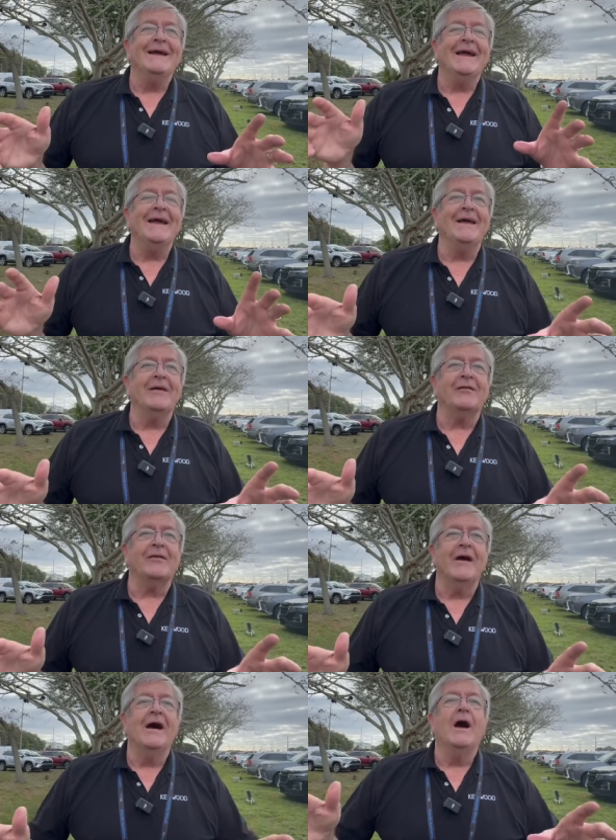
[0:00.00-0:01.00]
is
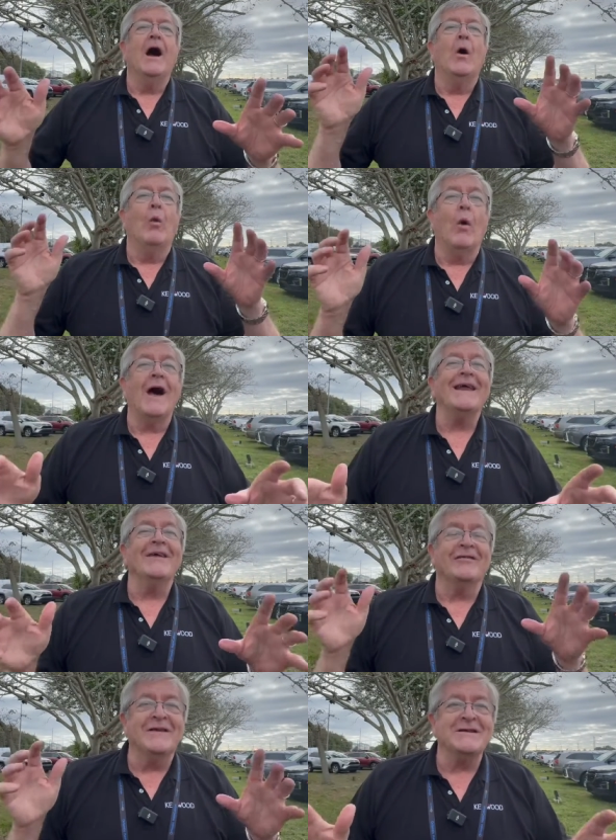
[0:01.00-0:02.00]
what
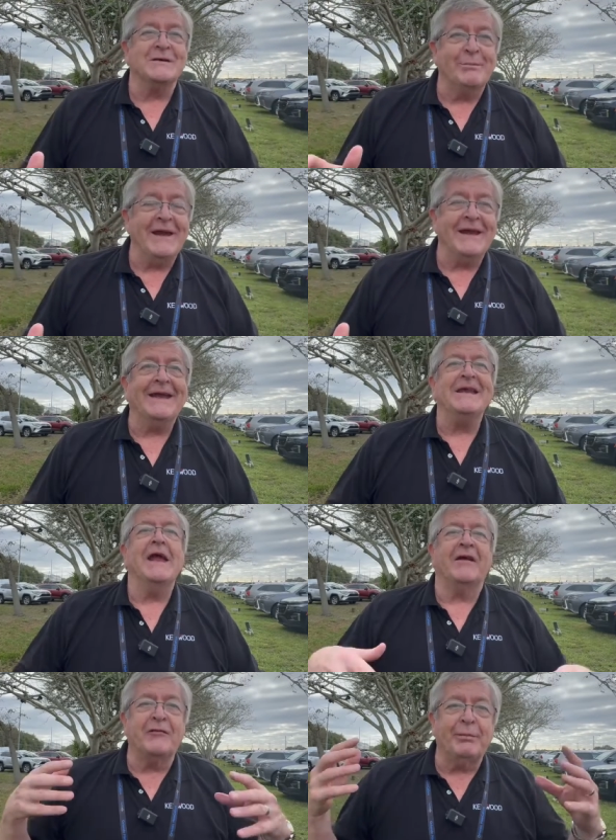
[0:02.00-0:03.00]
is digipeating? Can you
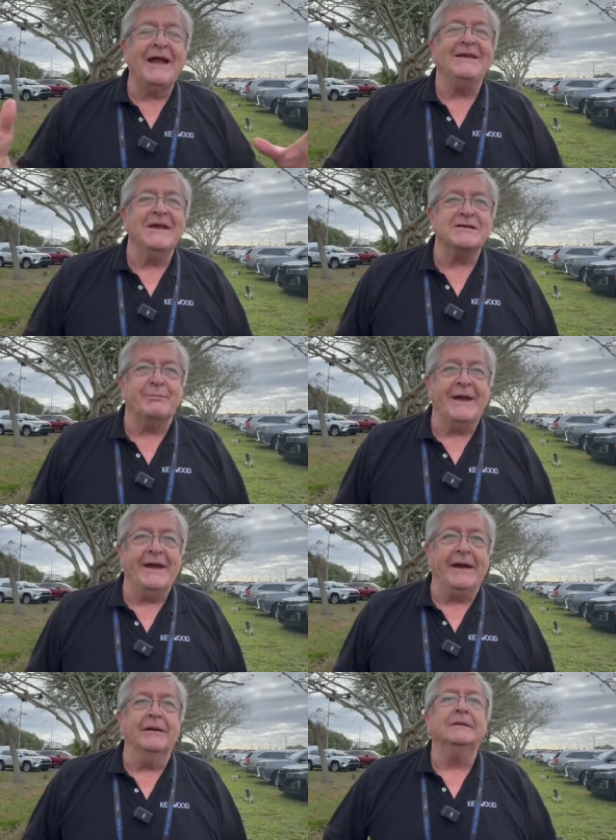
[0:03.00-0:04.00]
explain digipeating?